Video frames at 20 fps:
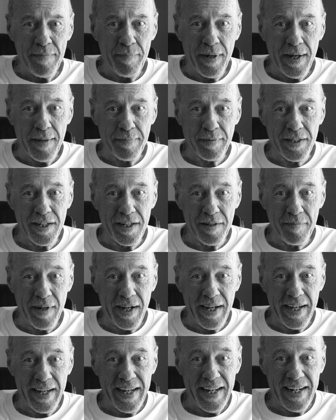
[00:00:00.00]
pops into
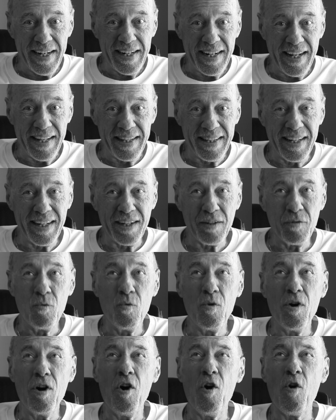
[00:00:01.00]
my head and I think,
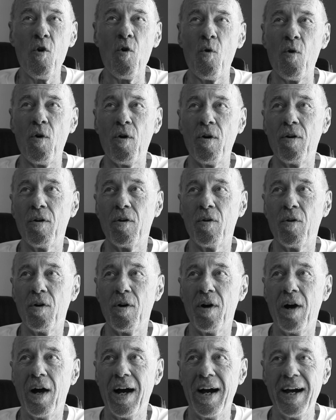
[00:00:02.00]
whoa,
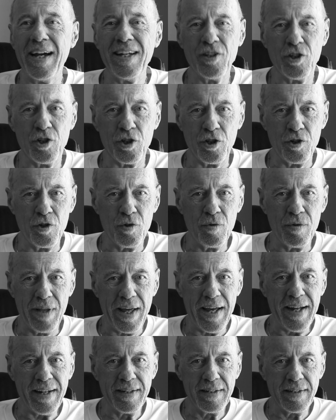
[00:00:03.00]
I should do
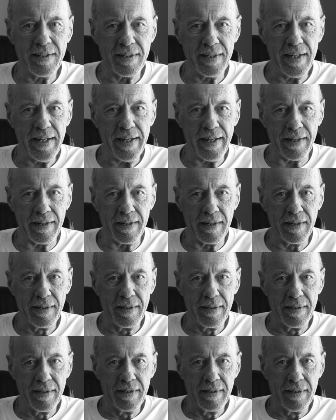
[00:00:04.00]
that instead.
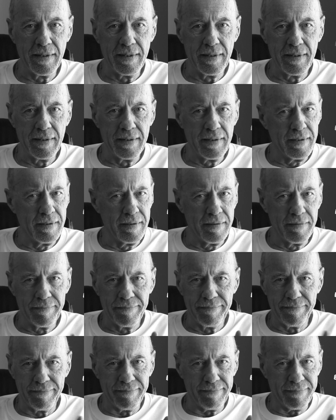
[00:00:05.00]

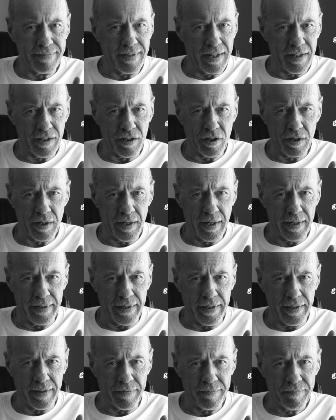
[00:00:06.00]
Not a good
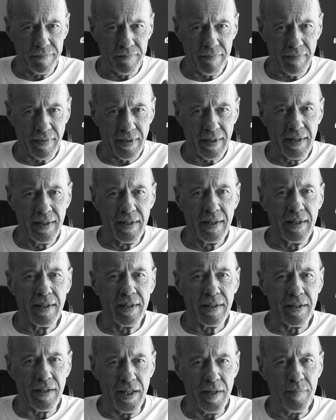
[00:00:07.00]
idea.
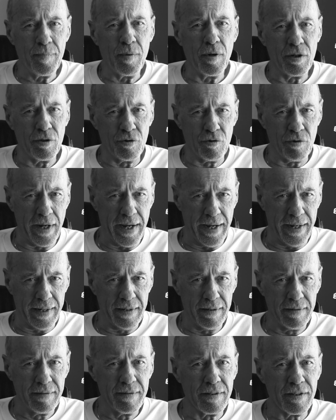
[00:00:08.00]
Keep on
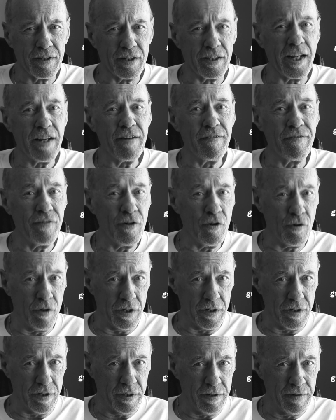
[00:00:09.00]
track. Stay
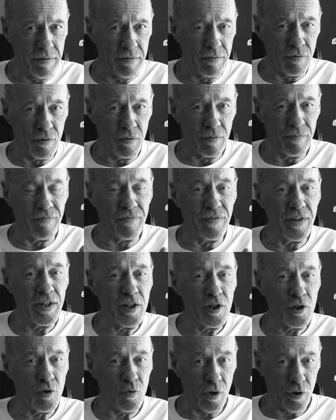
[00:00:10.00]
focused.
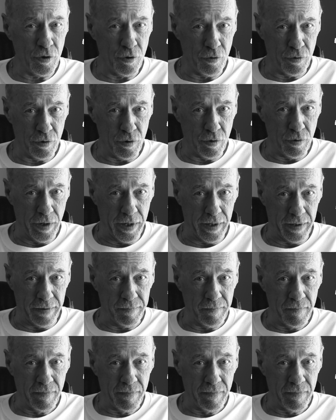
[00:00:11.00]
Finish what you're doing.